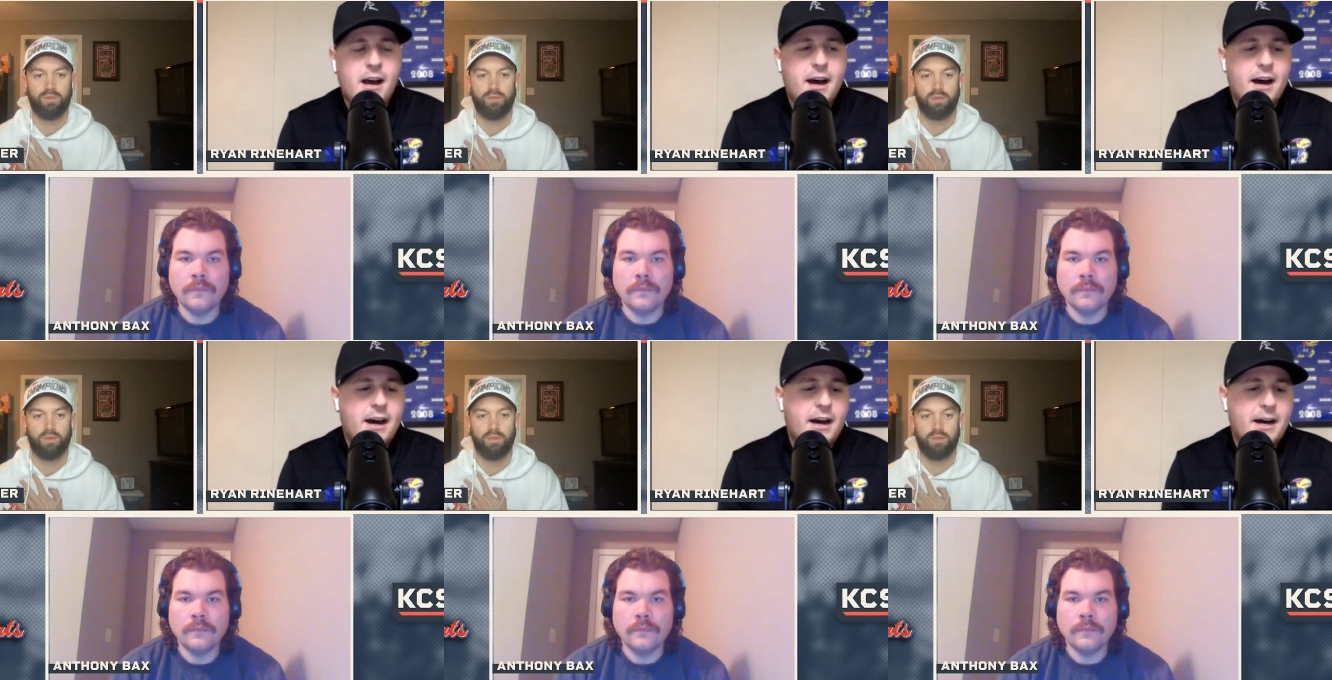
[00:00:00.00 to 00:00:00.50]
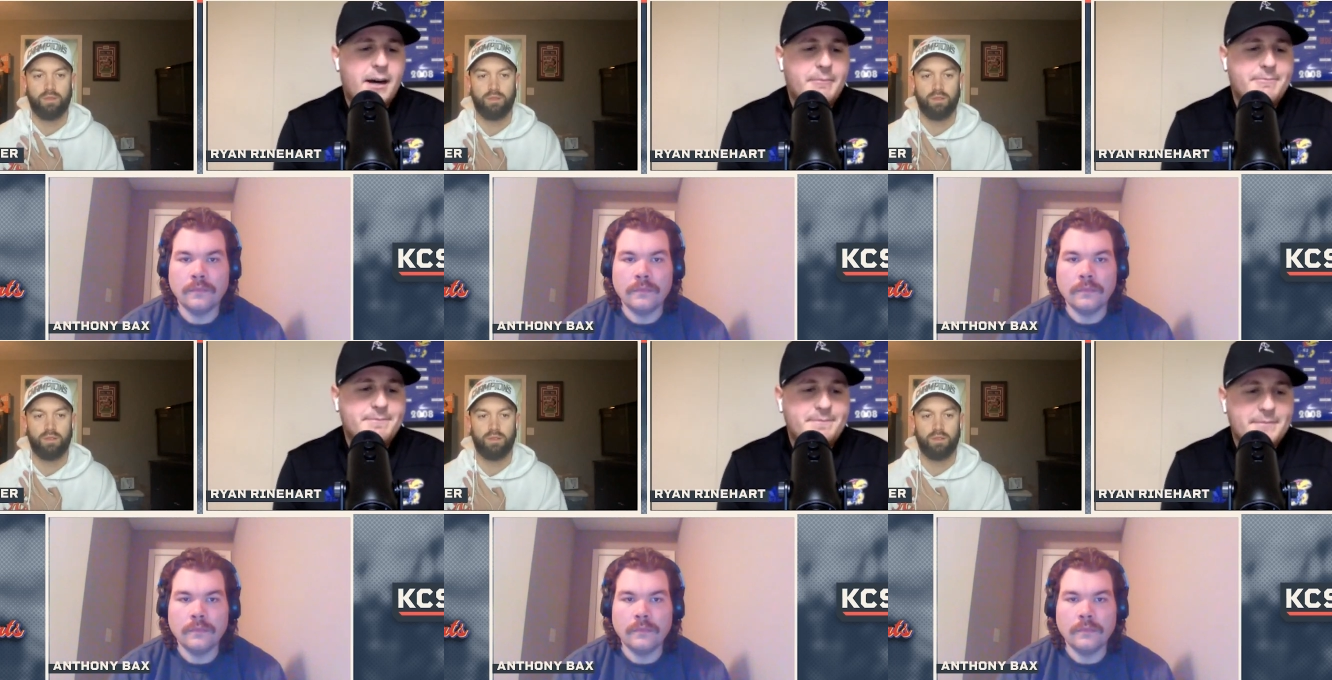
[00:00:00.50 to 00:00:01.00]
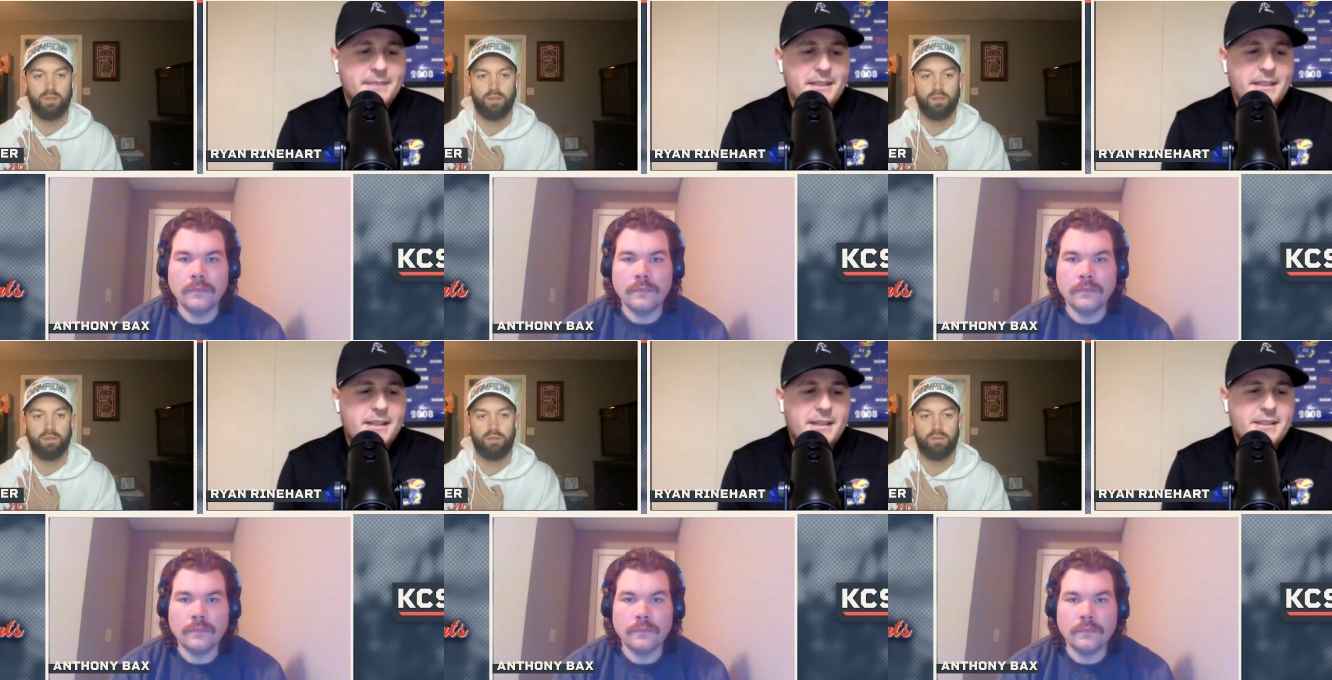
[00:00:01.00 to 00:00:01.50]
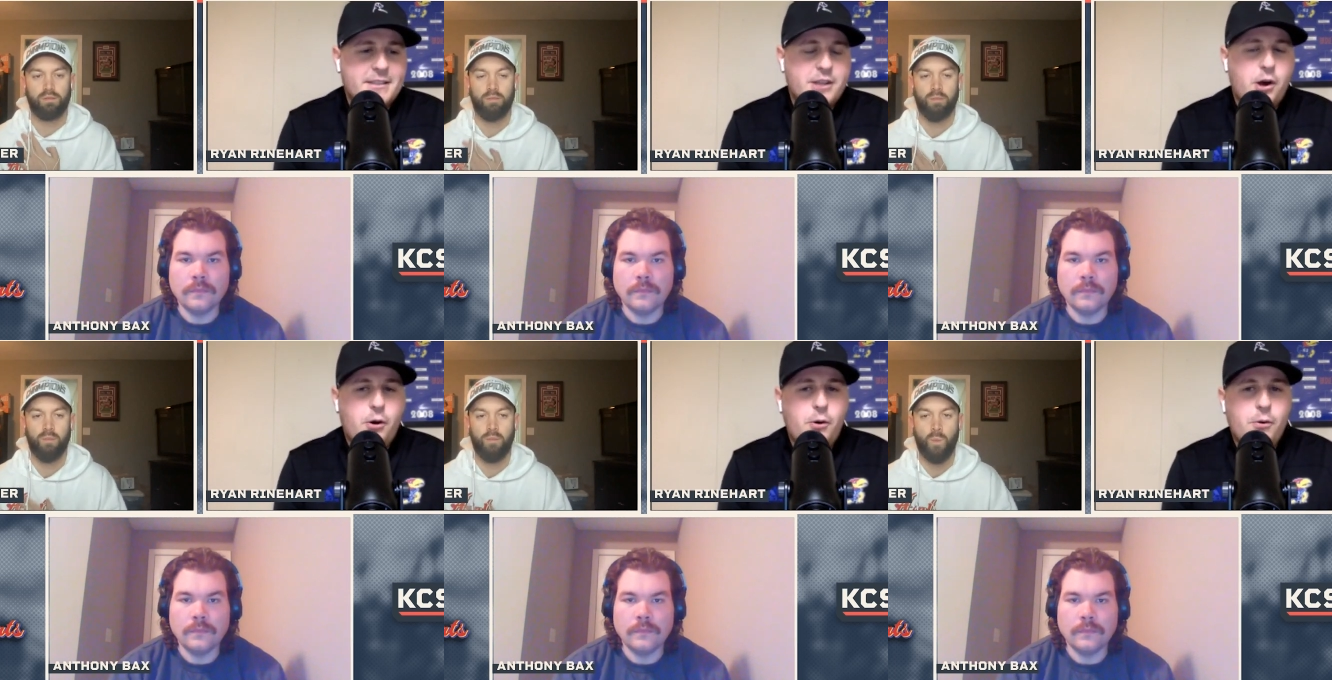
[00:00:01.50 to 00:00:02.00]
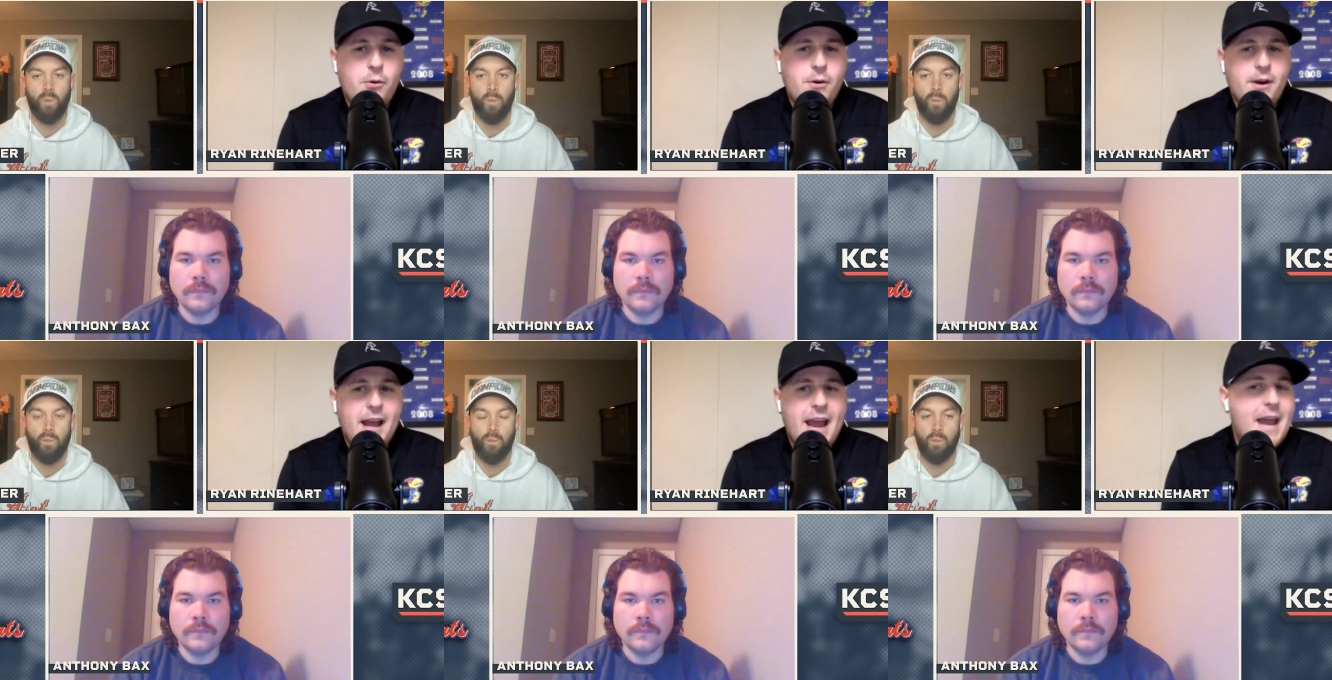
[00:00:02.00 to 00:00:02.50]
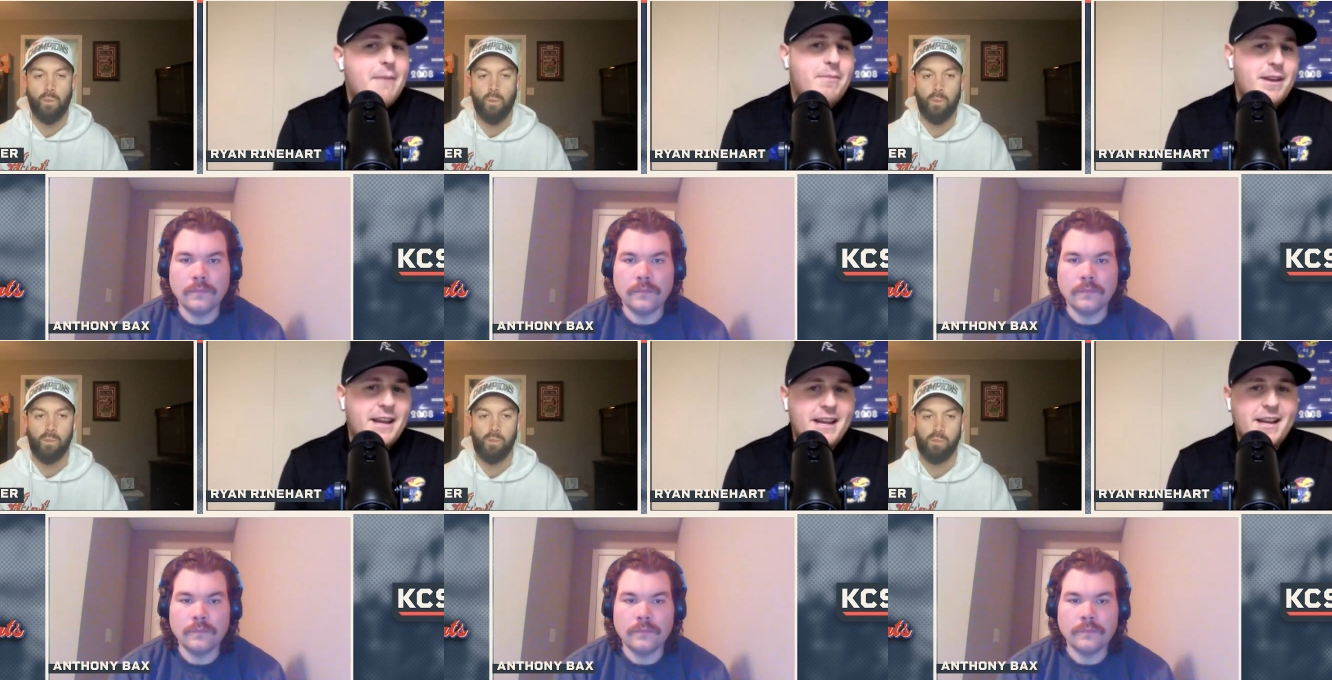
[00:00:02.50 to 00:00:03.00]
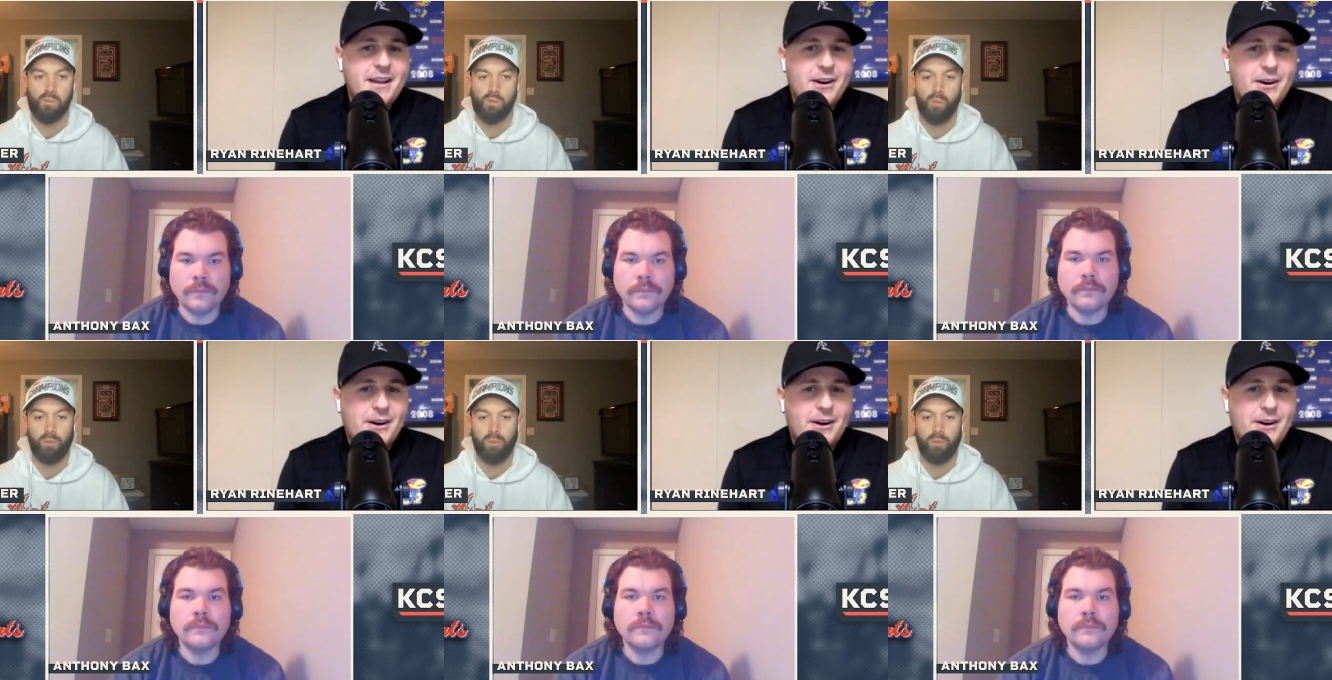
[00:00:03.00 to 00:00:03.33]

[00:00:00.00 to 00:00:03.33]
Speaker 1: Um, so, A B,